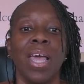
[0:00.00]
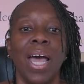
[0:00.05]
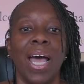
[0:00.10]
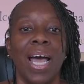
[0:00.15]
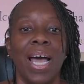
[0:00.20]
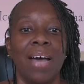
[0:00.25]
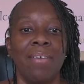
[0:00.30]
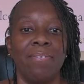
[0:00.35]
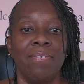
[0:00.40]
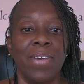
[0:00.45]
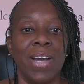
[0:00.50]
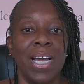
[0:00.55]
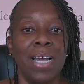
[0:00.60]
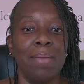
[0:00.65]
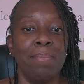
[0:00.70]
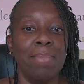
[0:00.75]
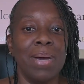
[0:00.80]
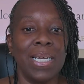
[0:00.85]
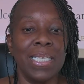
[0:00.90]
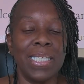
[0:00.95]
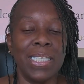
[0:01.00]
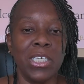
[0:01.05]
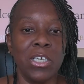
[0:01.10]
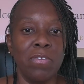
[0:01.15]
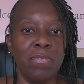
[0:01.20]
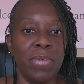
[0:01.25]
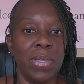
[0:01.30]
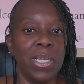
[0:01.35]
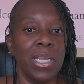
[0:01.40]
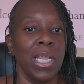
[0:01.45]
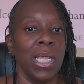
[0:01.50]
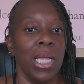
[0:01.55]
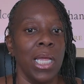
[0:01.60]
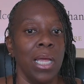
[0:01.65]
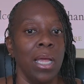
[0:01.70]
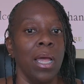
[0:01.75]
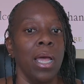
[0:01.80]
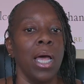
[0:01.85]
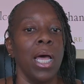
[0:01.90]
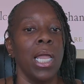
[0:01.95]
I find myself in
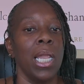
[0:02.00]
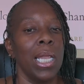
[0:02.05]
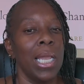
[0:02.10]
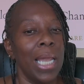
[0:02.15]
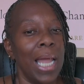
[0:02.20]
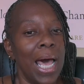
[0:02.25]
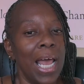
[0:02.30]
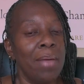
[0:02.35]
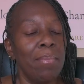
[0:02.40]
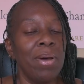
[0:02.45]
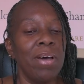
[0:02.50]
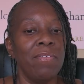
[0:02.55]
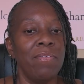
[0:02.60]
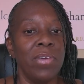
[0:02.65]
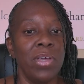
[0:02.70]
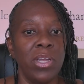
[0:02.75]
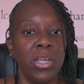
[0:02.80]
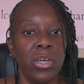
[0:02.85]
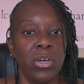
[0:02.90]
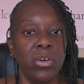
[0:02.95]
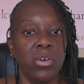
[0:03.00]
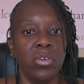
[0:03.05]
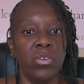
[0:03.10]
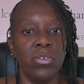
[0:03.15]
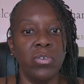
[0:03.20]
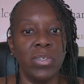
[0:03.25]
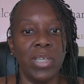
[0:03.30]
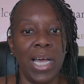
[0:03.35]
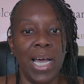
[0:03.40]
a lot of my videos,